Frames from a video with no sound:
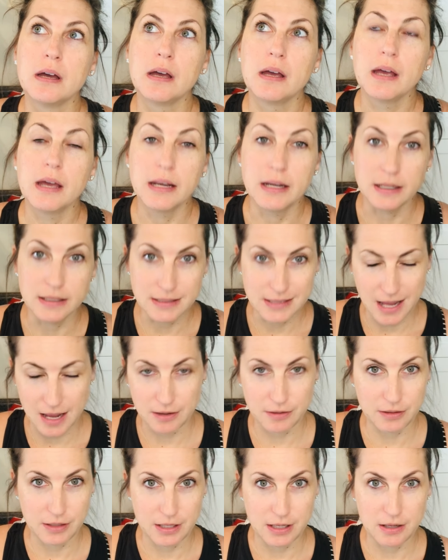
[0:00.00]
and
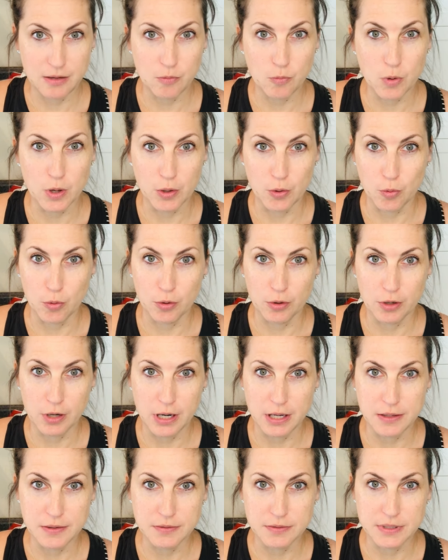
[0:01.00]
exactly what order I
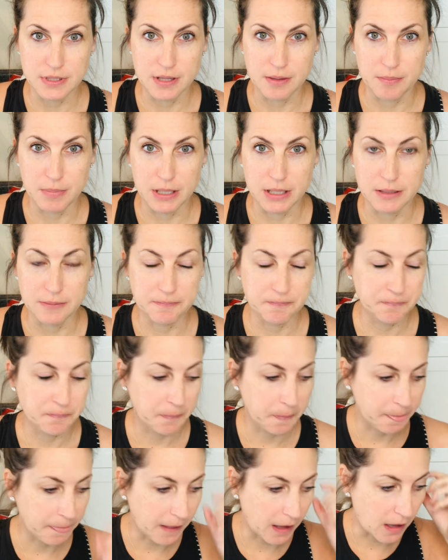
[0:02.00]
use them
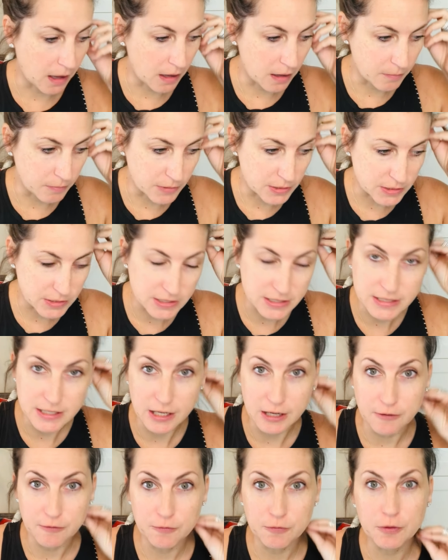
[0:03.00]
in. This is
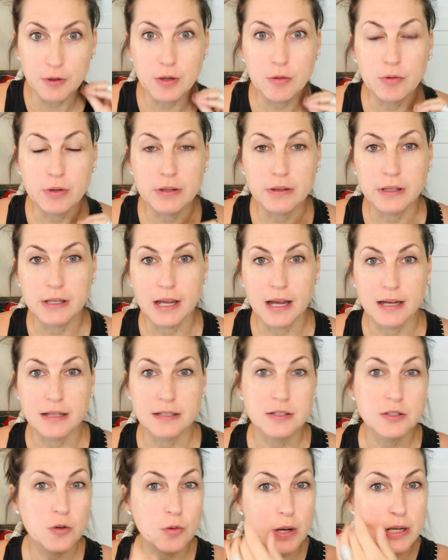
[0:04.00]
a frequently
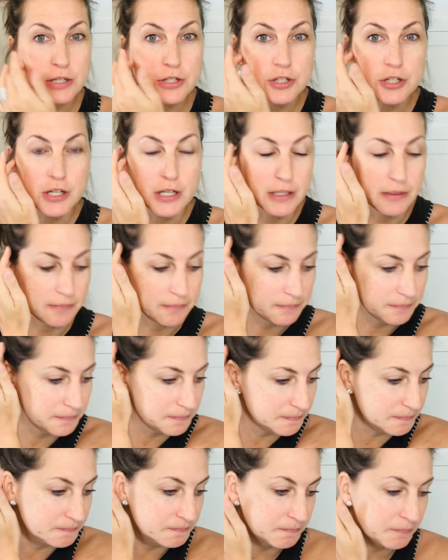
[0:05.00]
asked question,
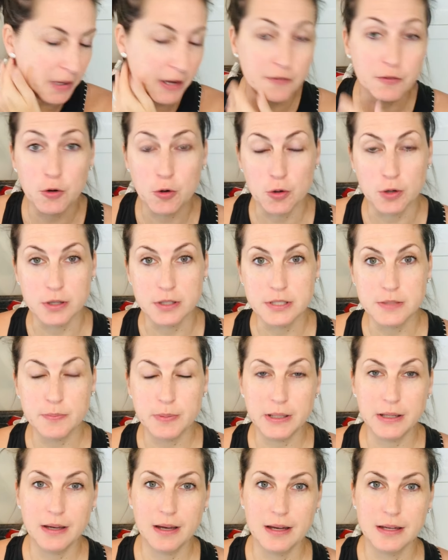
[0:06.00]
of course,
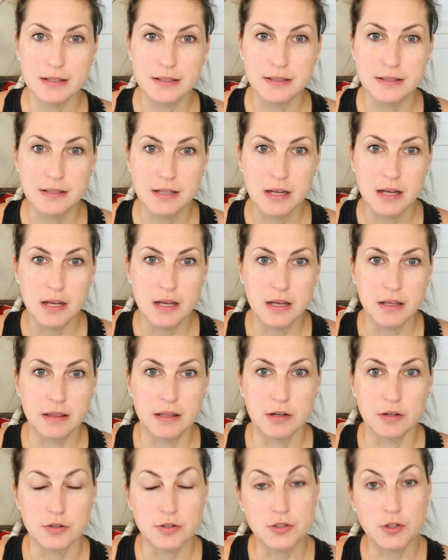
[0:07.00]
because
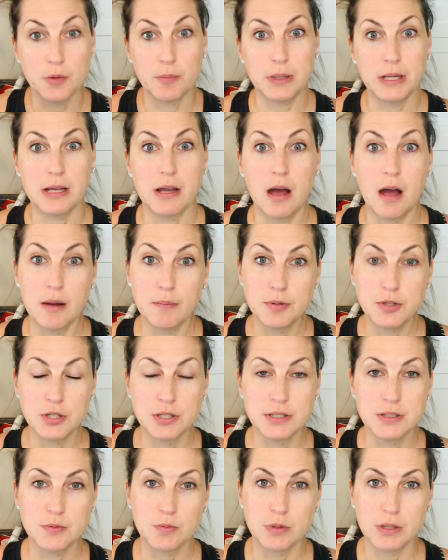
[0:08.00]
there are so many
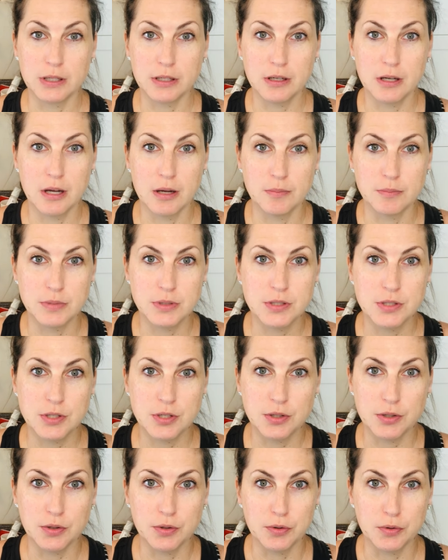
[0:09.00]
options when it comes
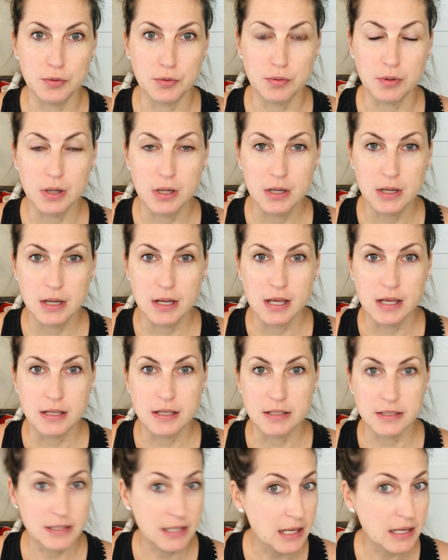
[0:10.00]
to the
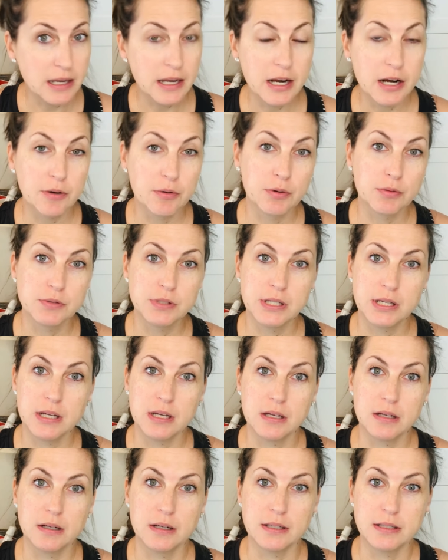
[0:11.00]
skincare
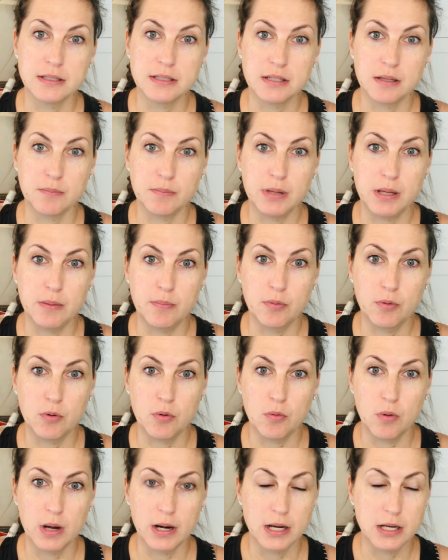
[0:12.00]
routine, and some people
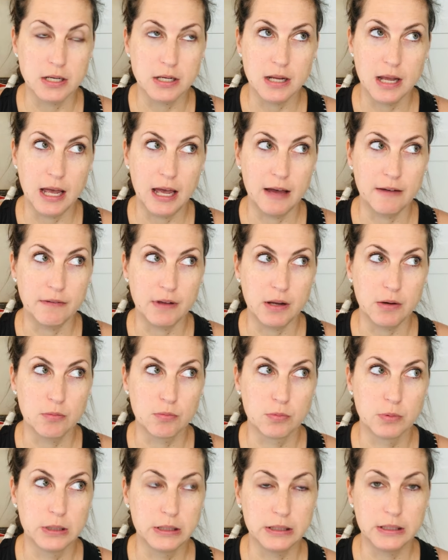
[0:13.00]
want to have a
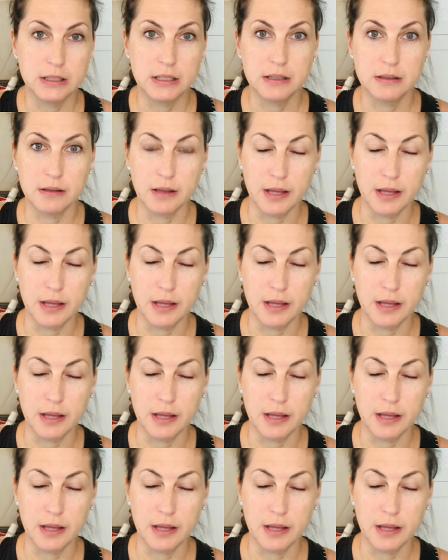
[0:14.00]
really